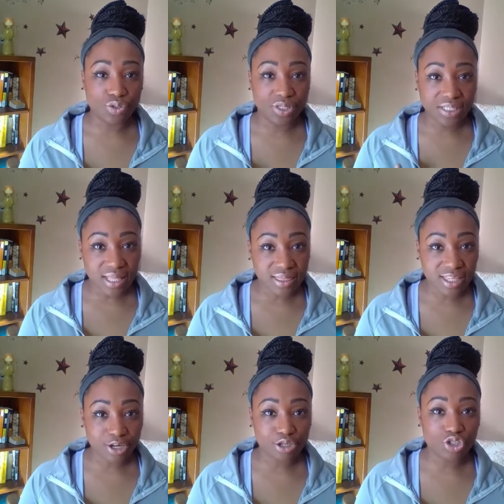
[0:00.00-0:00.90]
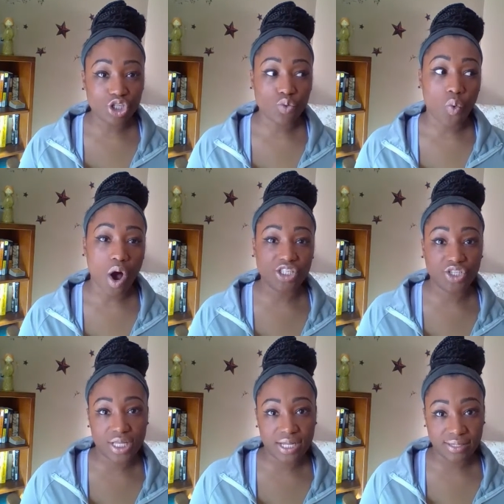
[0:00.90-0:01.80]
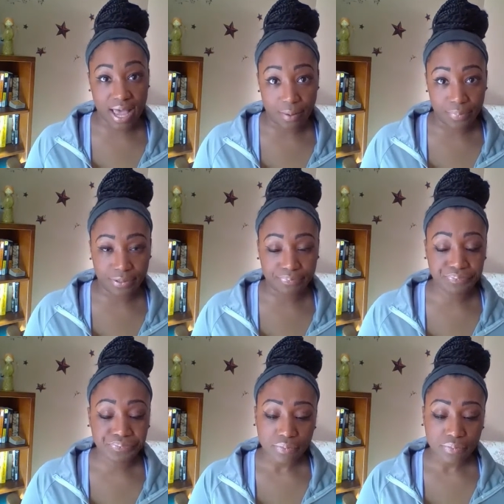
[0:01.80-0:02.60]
sit there, you just watch things happen.